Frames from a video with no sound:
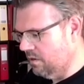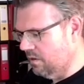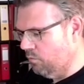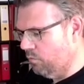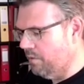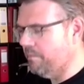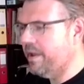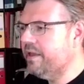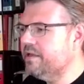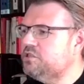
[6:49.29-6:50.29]
we
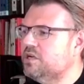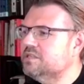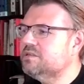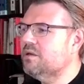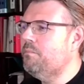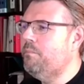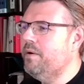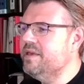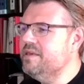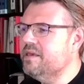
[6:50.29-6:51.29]
make it just
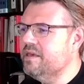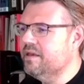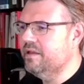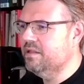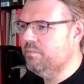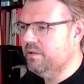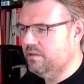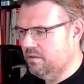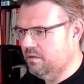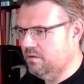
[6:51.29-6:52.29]
blinking a little bit,
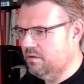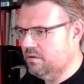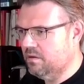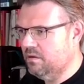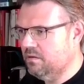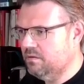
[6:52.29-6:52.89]
okay?